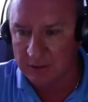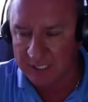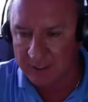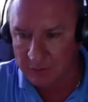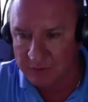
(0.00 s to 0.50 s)

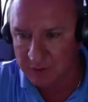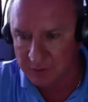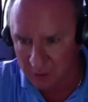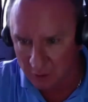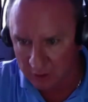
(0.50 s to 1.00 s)
lender's
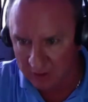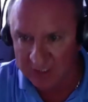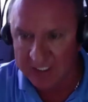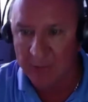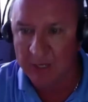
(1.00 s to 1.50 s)
attorney
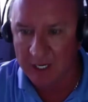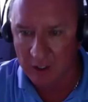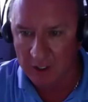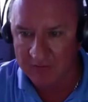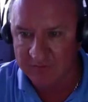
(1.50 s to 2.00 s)
to get a
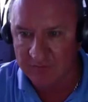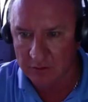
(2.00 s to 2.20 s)
payoff.